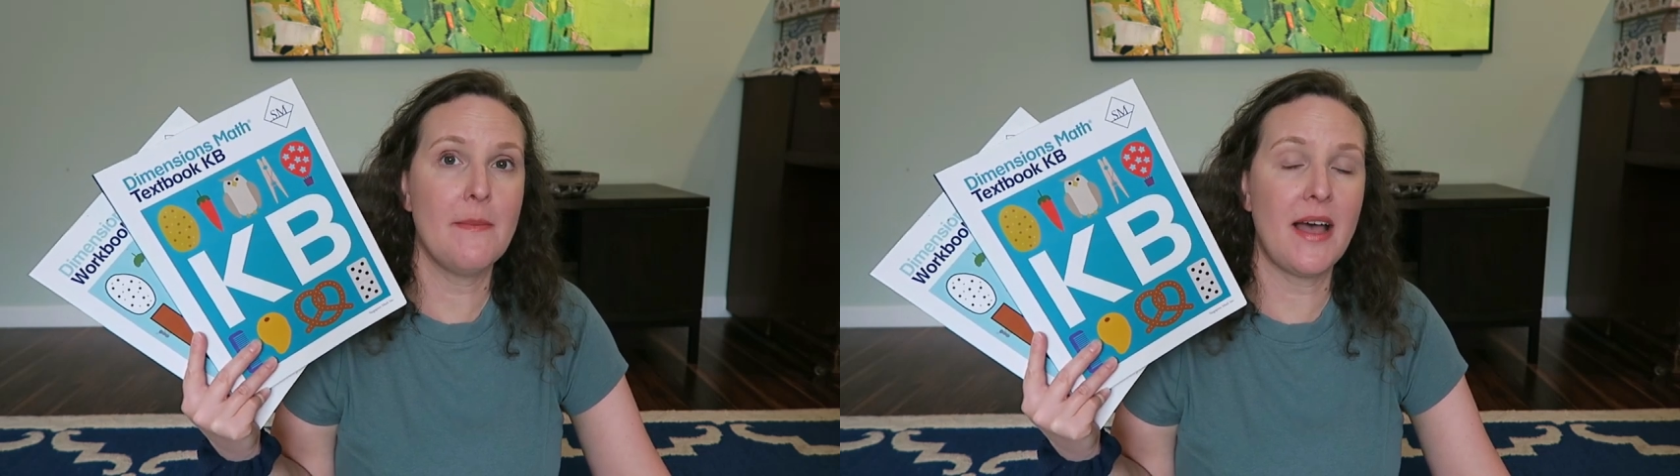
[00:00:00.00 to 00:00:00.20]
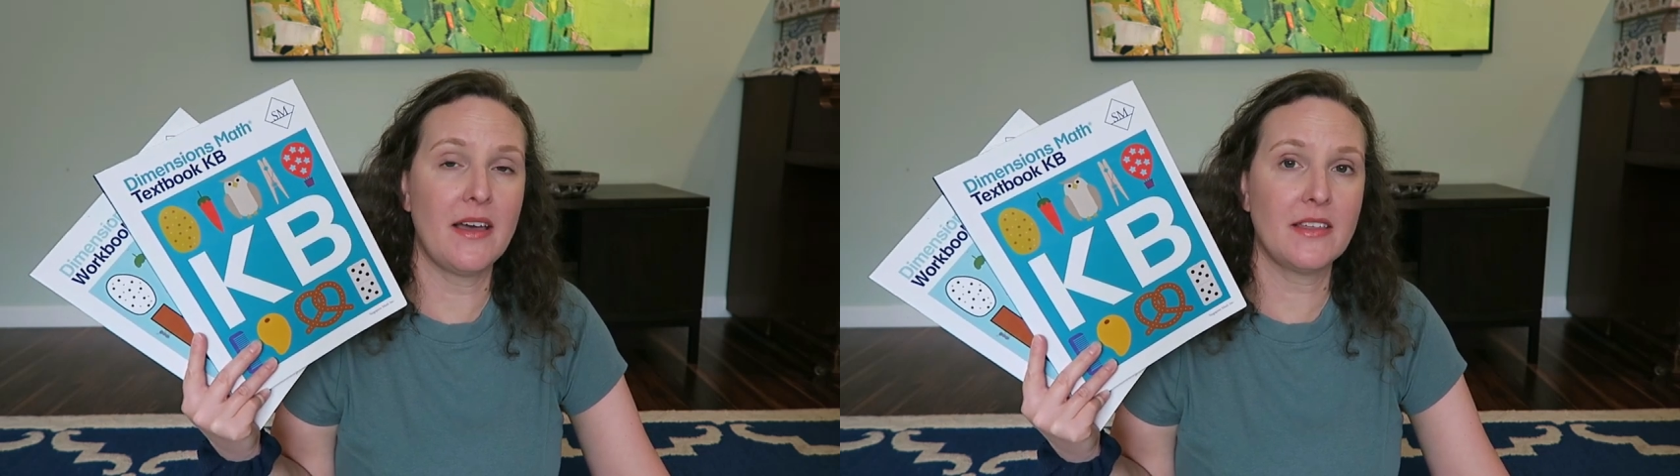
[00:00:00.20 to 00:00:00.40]

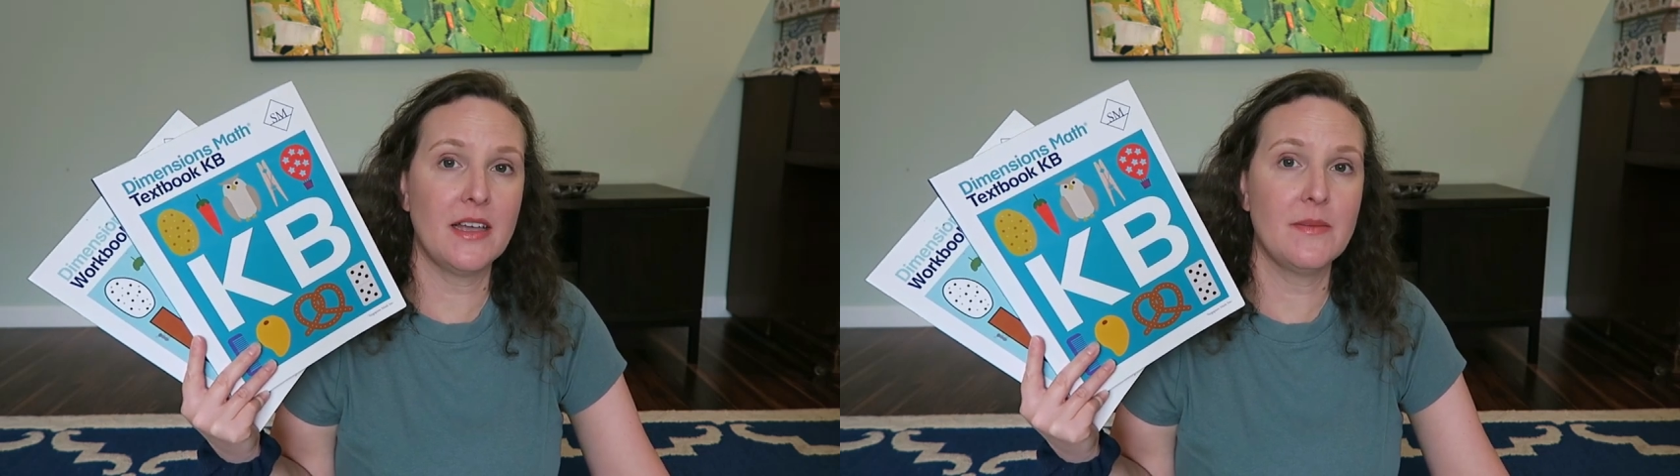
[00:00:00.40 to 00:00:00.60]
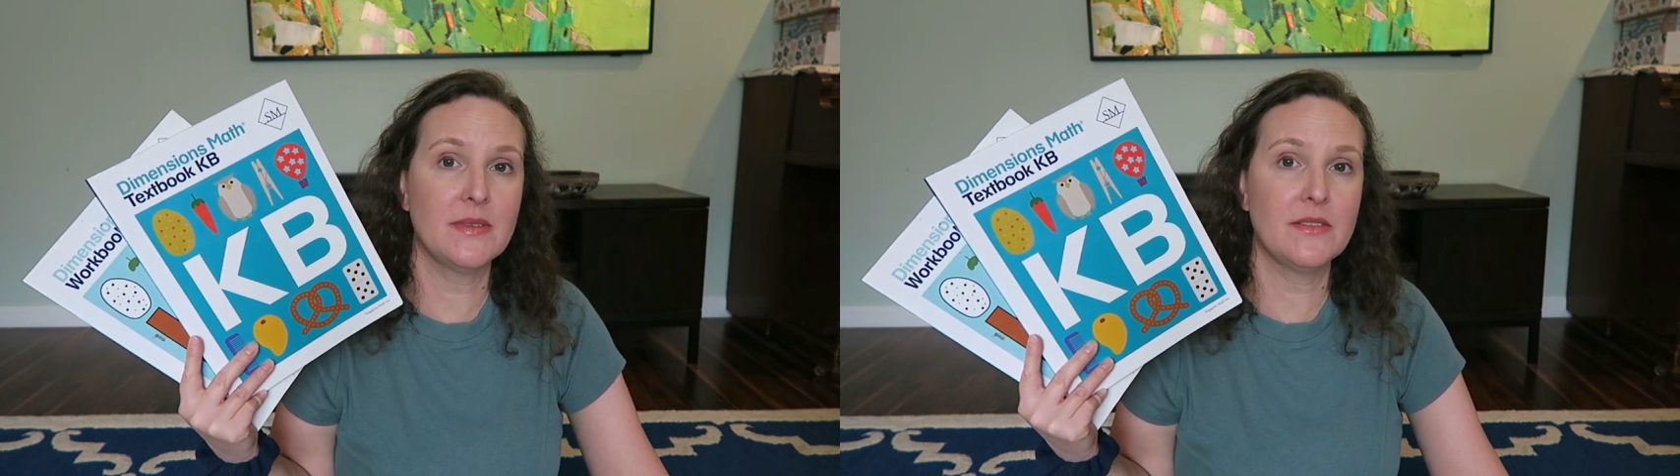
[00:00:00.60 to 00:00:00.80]
math
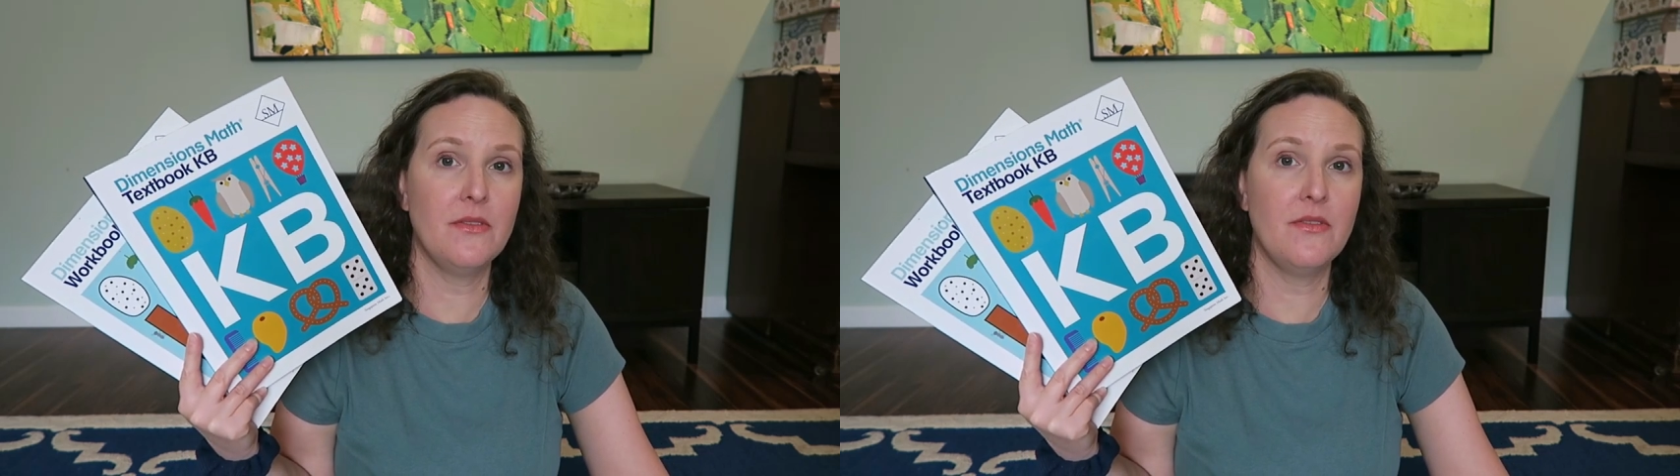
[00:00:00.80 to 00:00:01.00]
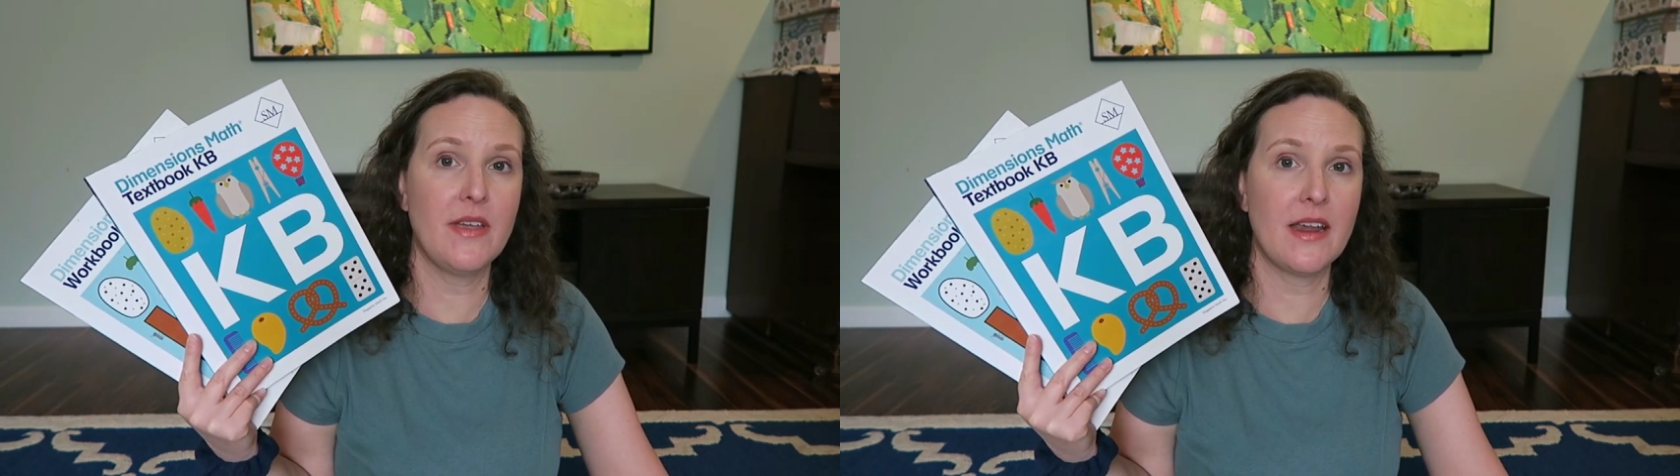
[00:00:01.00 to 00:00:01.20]
comes
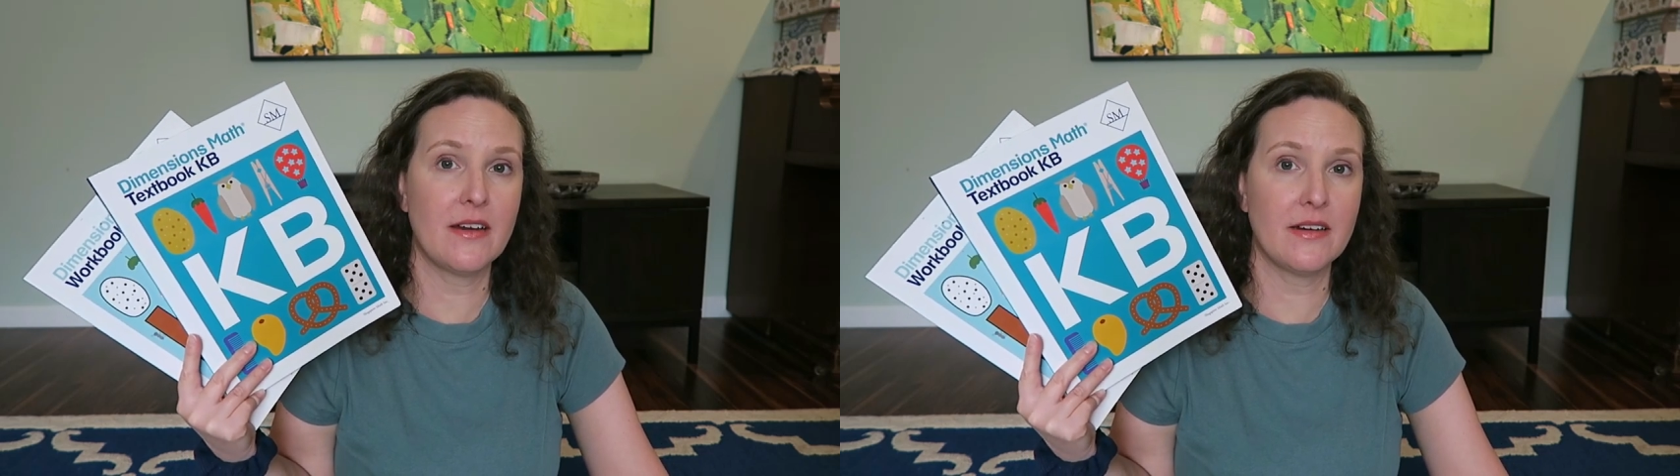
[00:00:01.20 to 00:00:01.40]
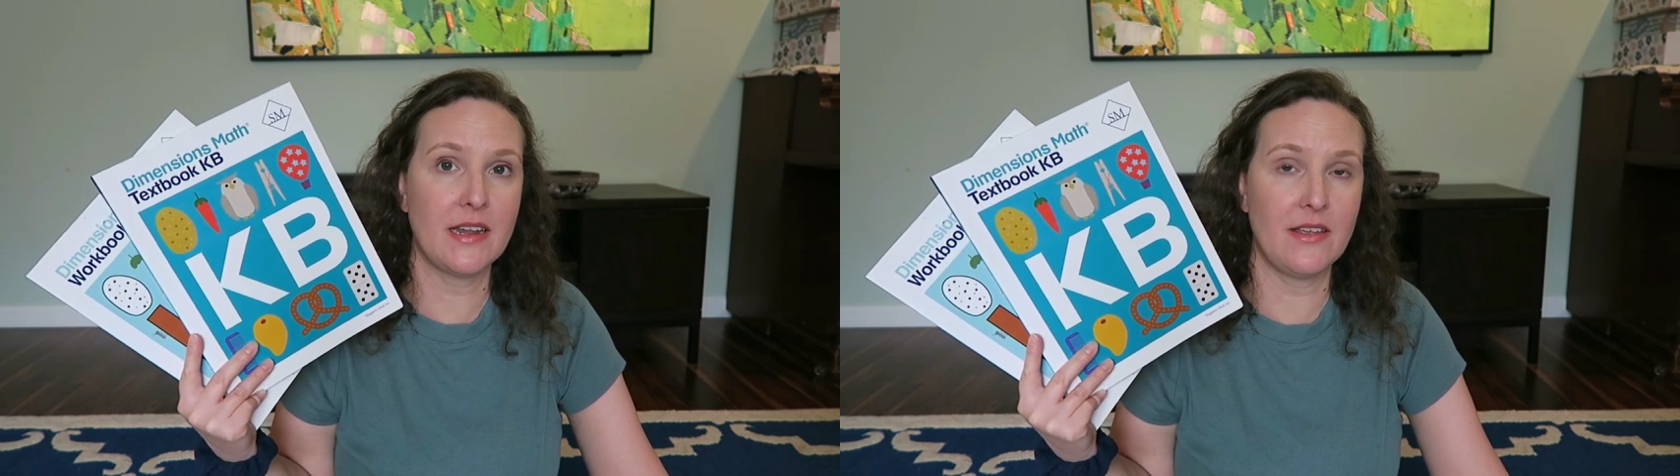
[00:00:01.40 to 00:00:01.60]

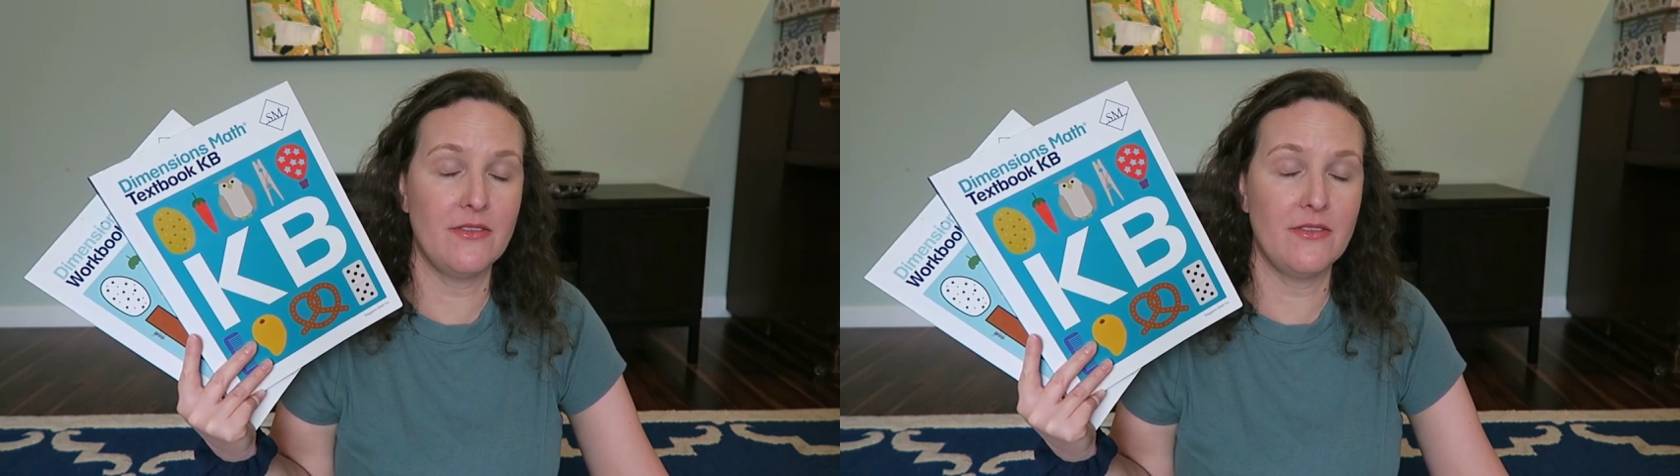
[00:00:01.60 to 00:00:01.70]
very,